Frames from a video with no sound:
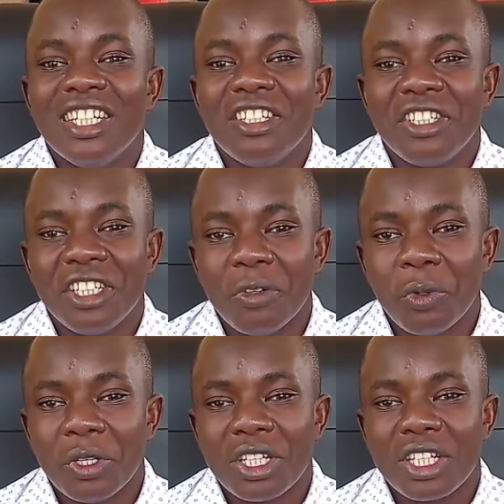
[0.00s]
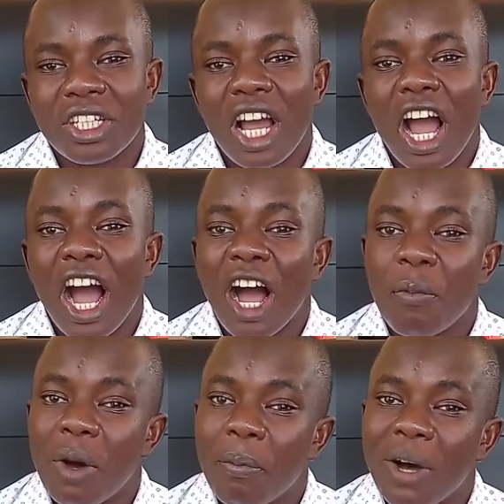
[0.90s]
she was her
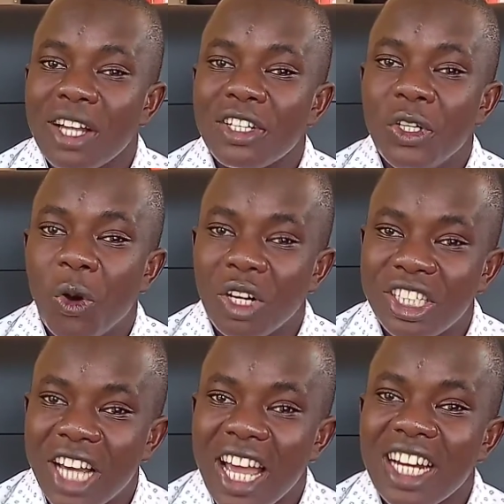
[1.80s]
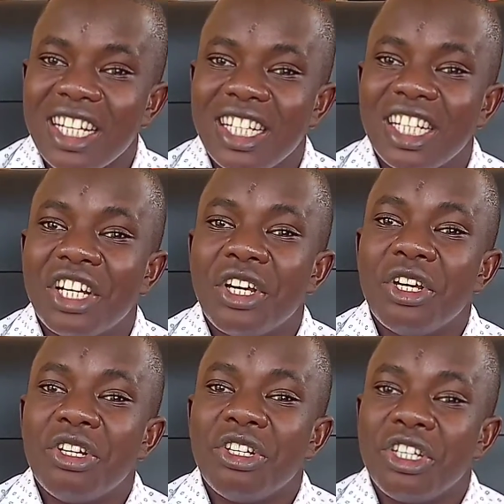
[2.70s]
papa's doll child.
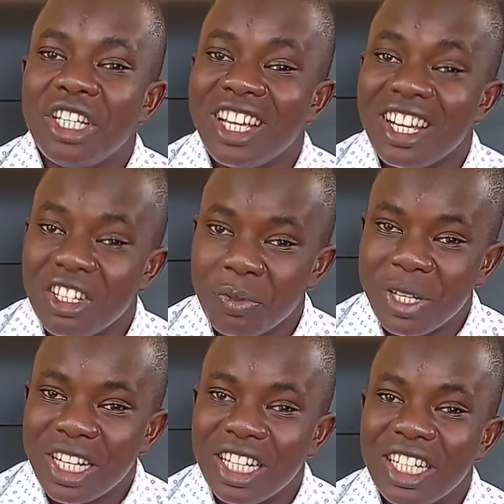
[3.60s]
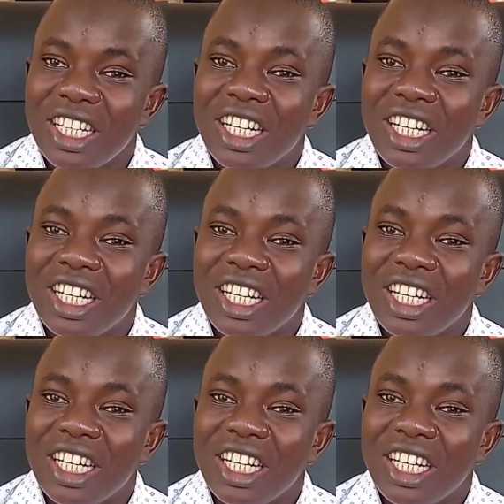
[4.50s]
She has been